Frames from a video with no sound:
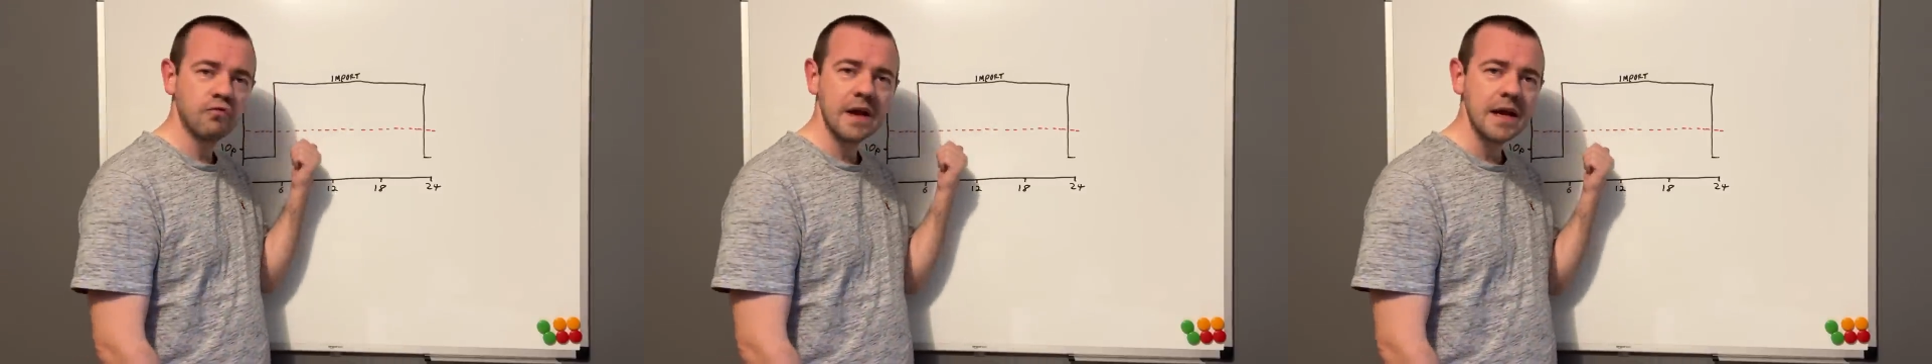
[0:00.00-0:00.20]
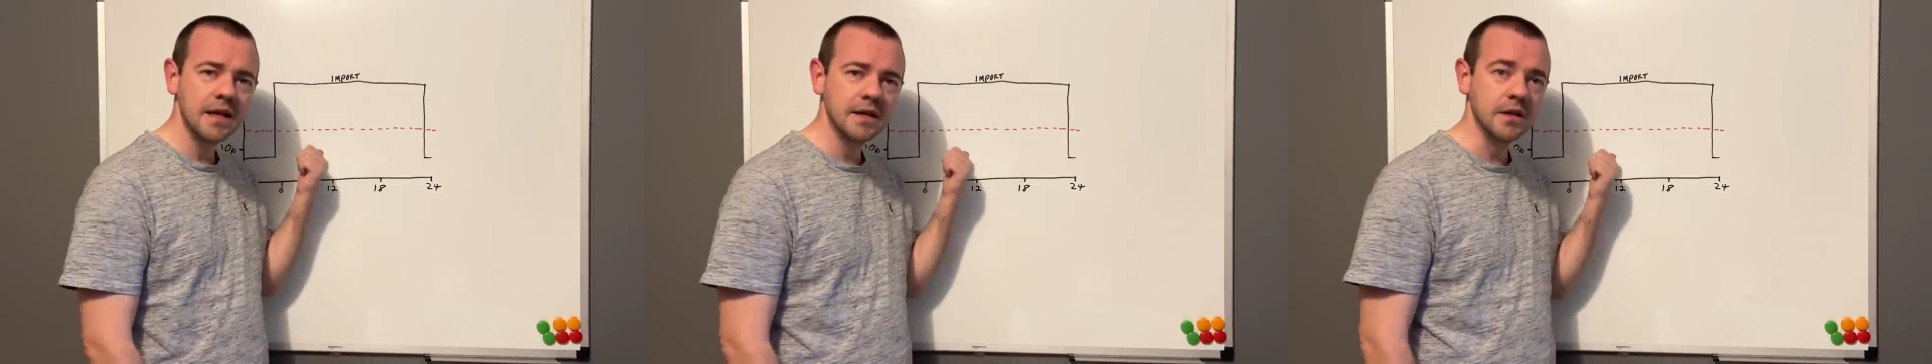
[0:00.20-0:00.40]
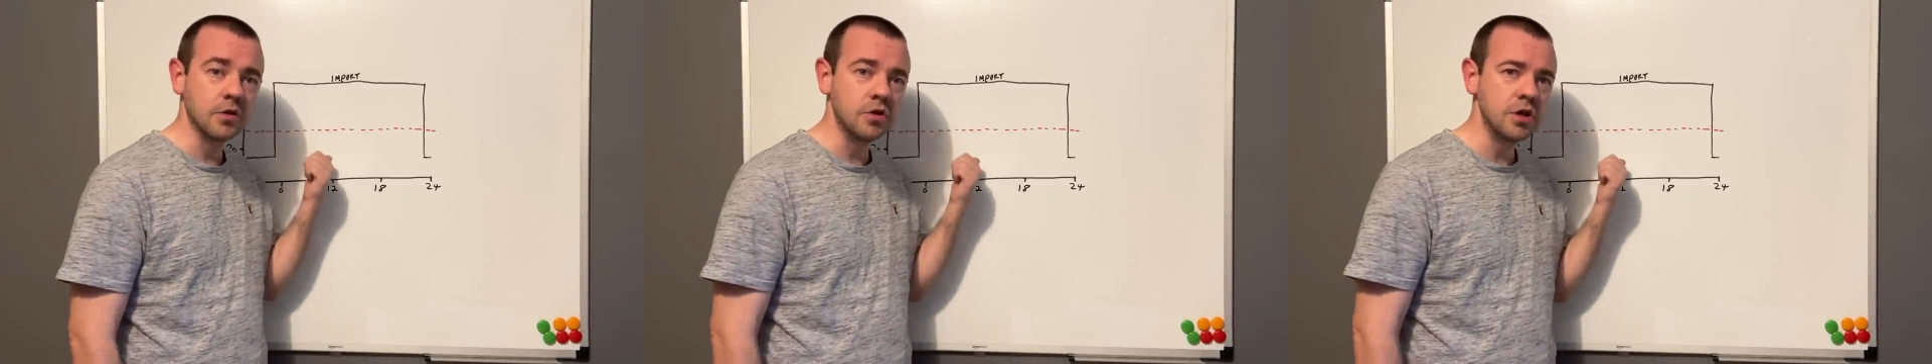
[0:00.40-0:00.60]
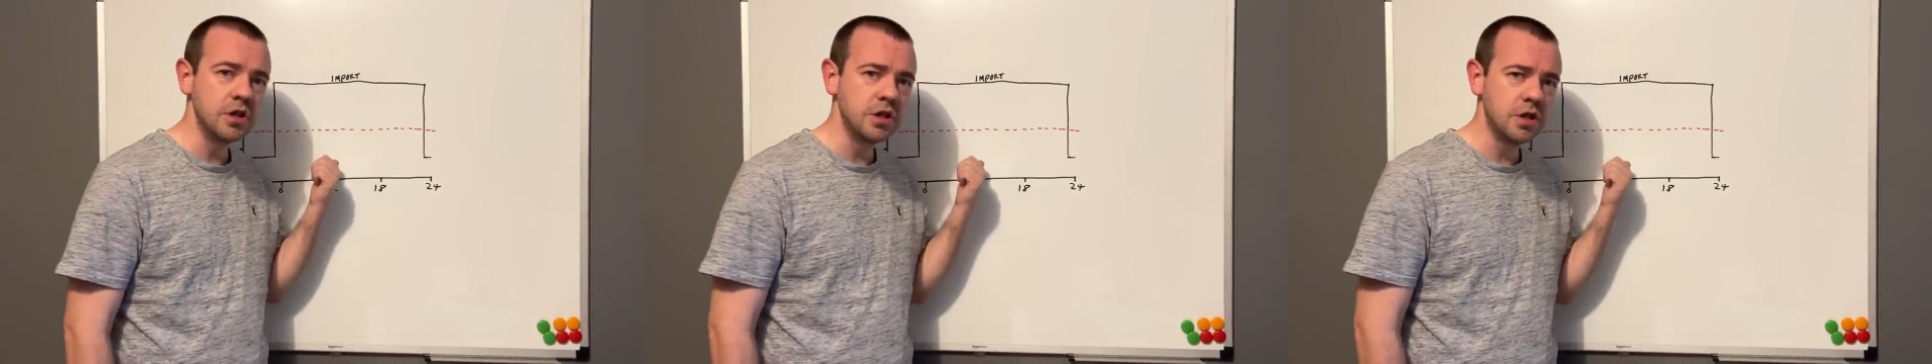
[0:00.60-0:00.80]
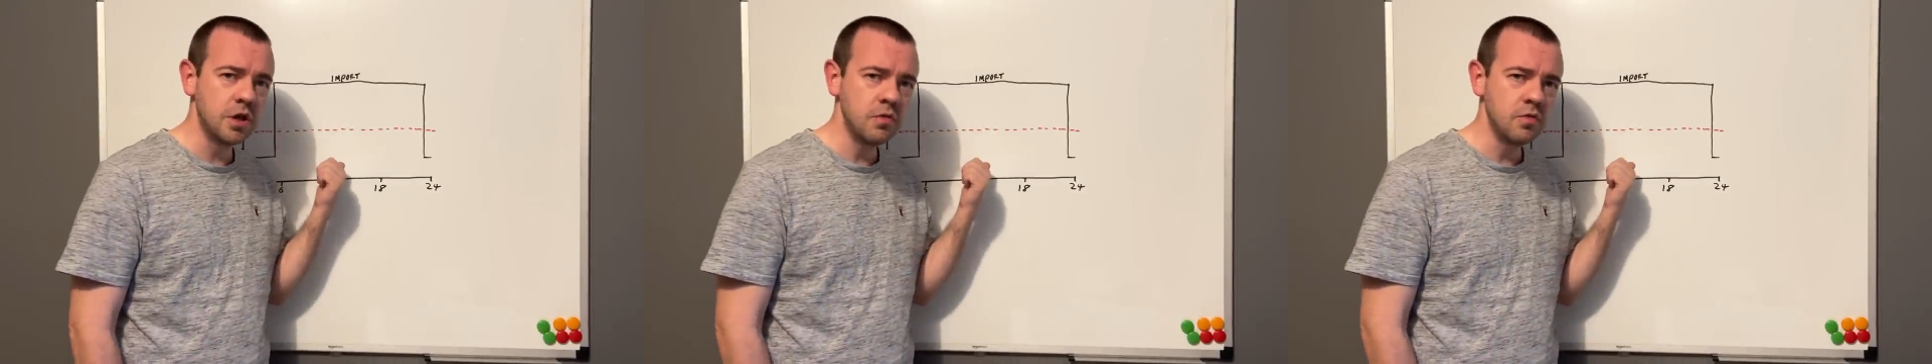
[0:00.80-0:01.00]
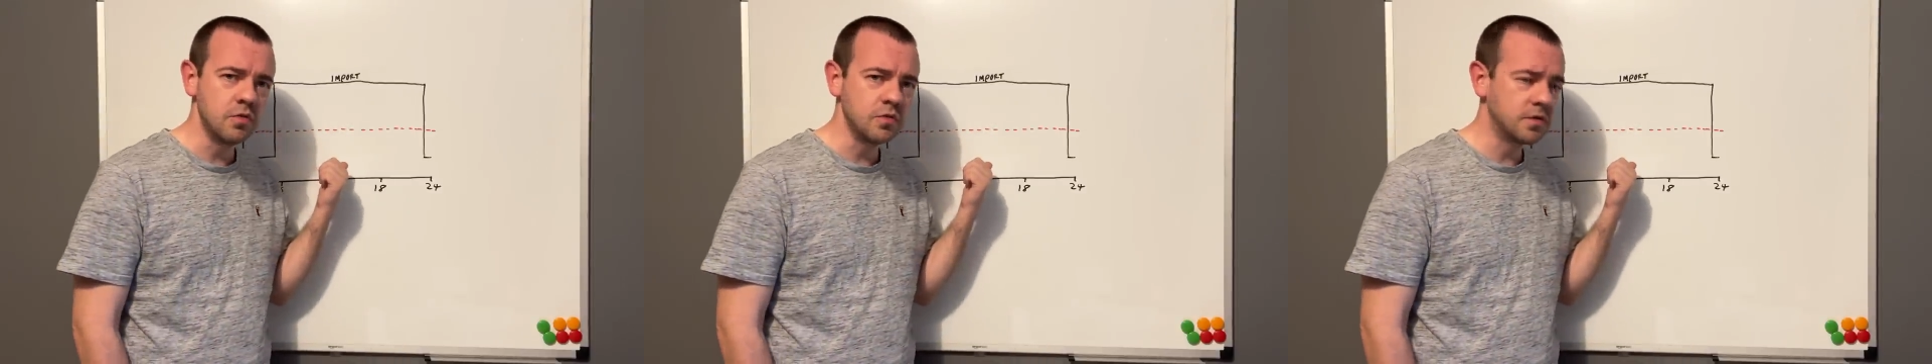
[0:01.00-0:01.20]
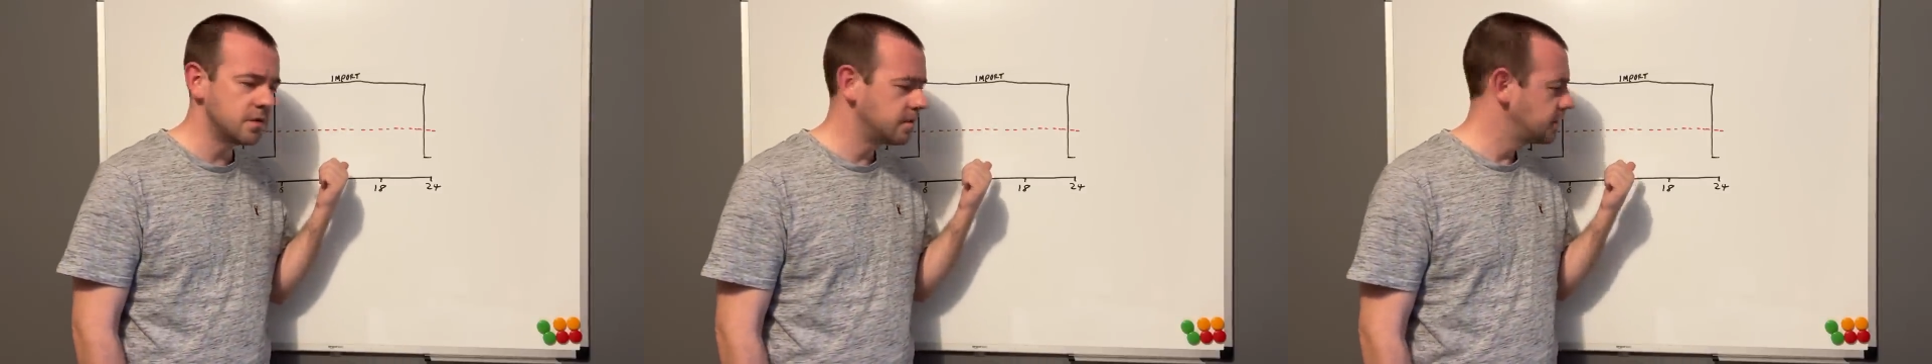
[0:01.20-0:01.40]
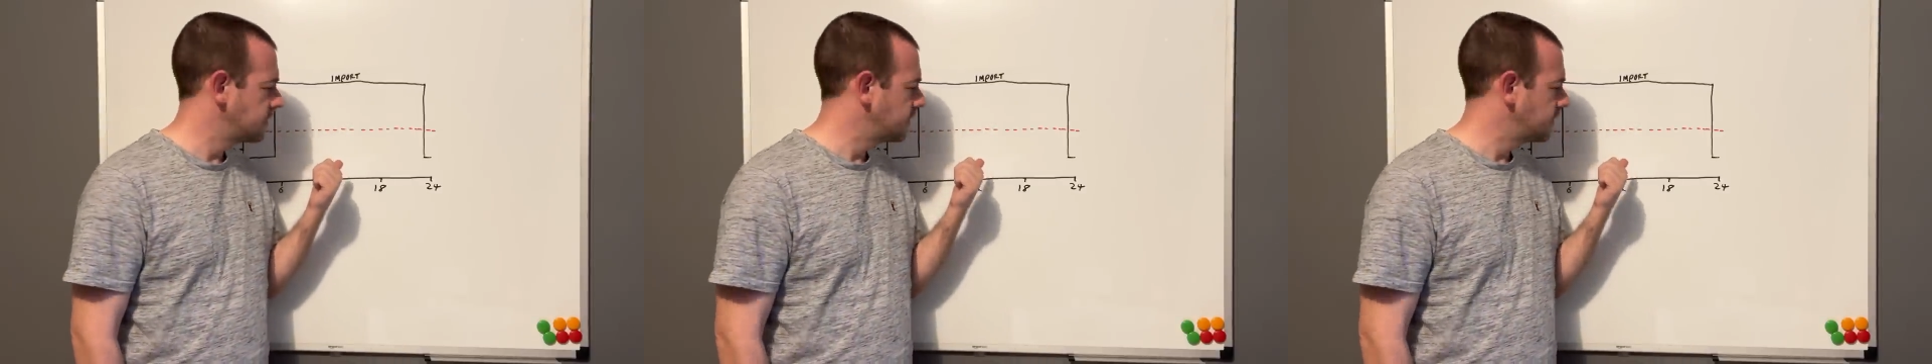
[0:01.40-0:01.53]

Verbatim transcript: really going to use.